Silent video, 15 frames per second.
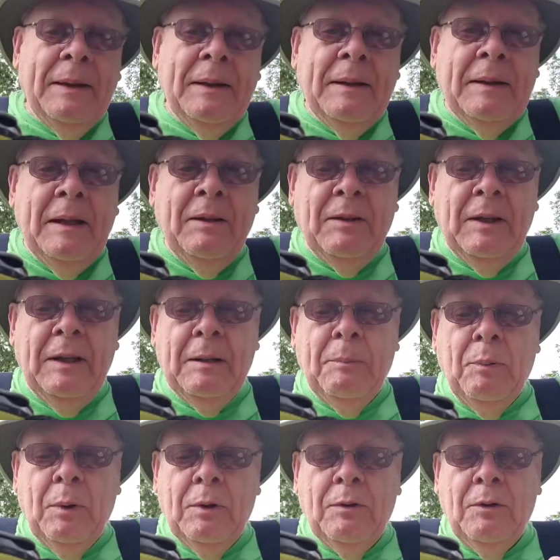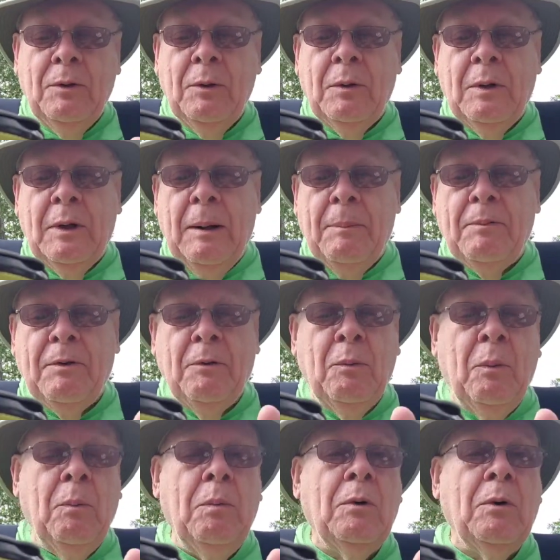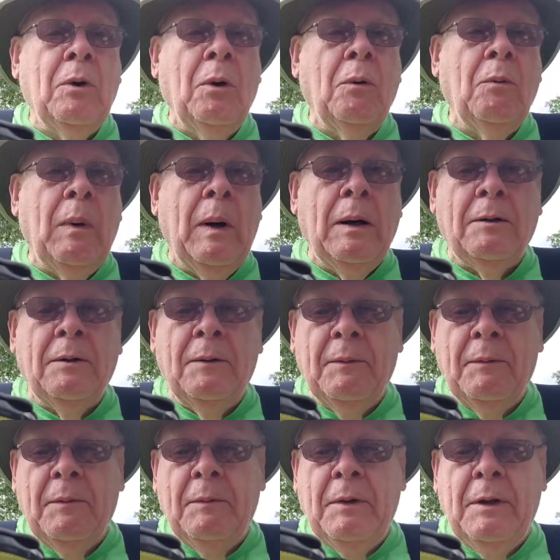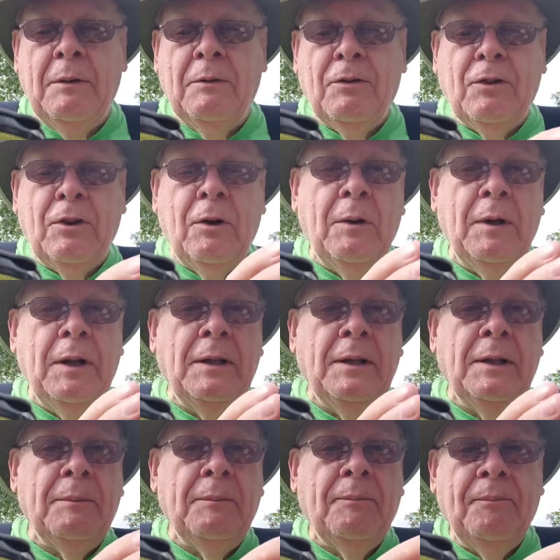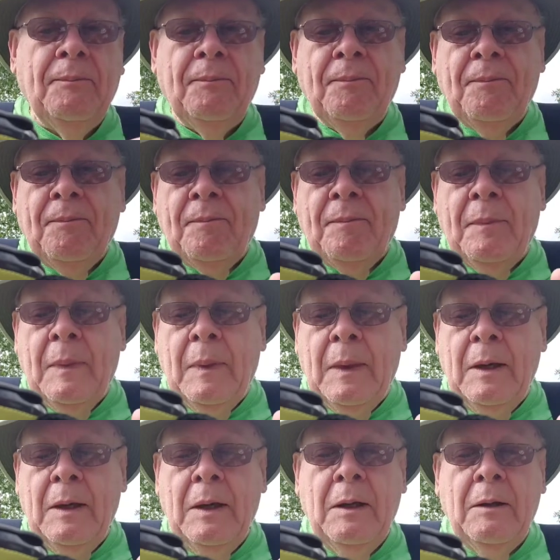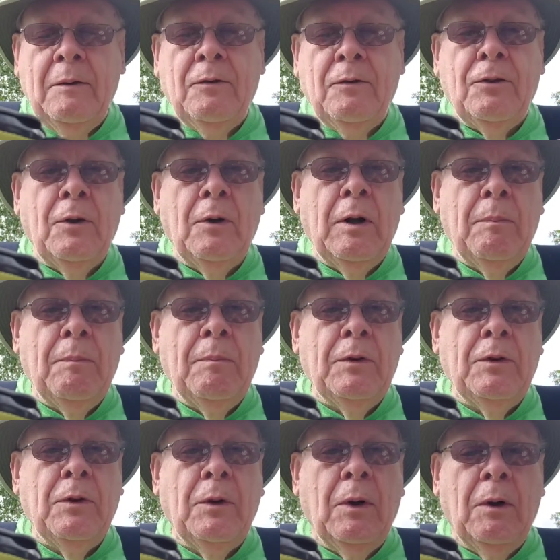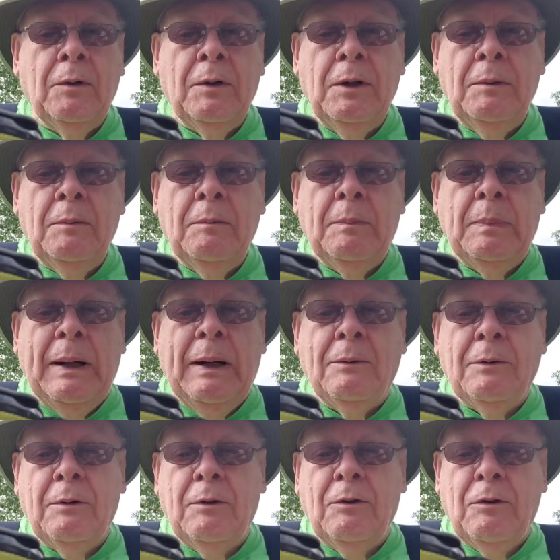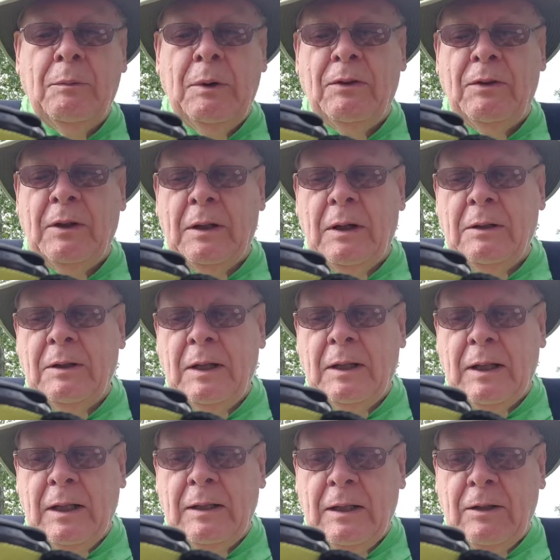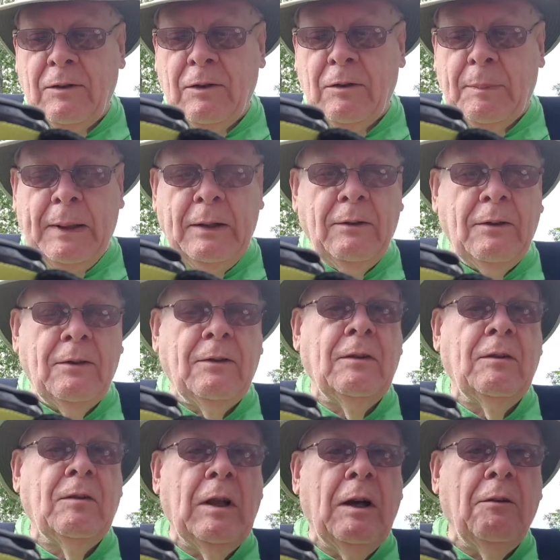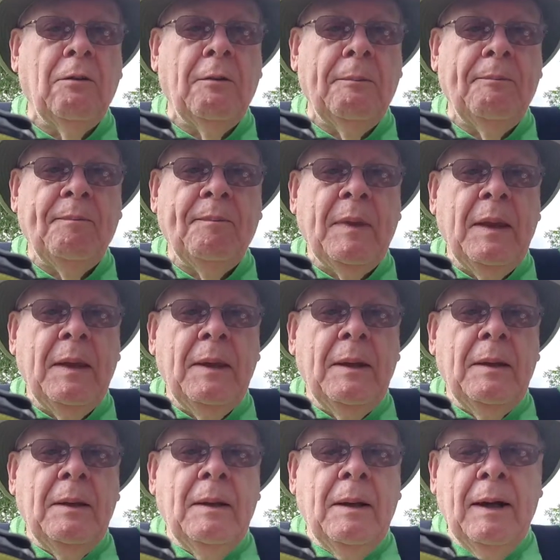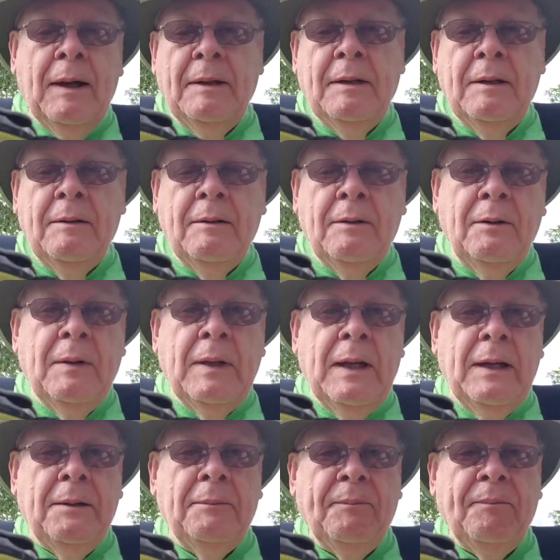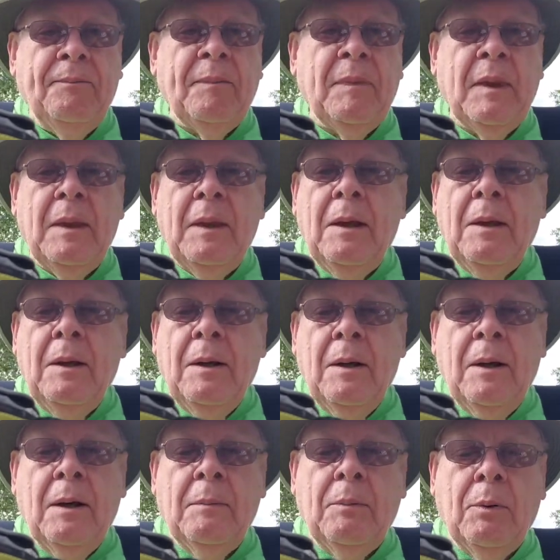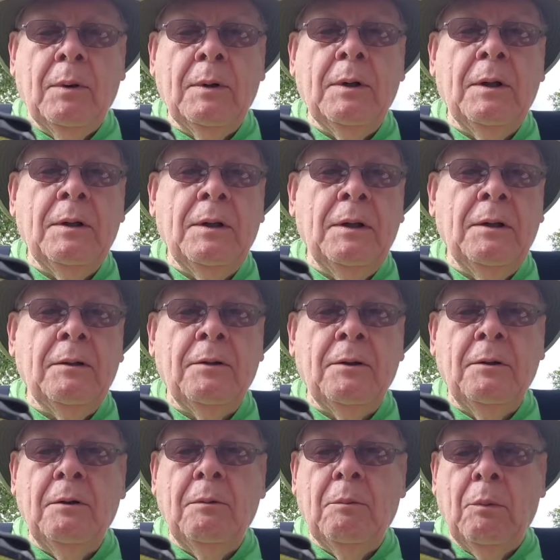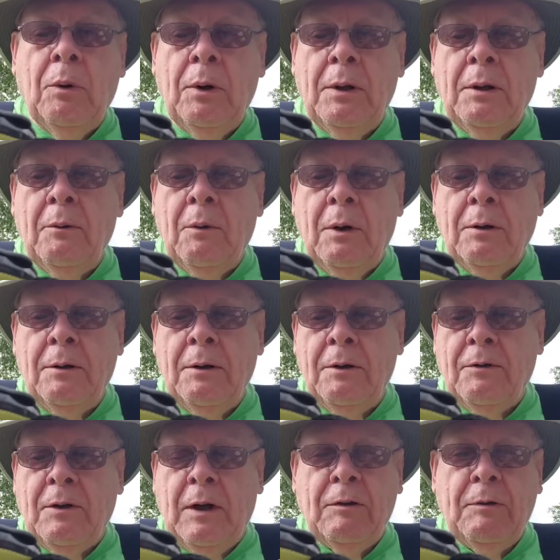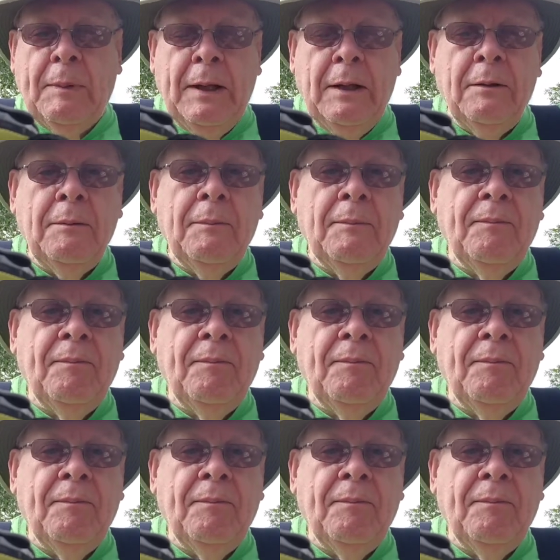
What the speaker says: They say to put 2 cups of cold water, stir it in it, and stir up until all the powder is missing. I take that's the spices and stuff. I didn't do that. I poured it into boiling water in a saucepan,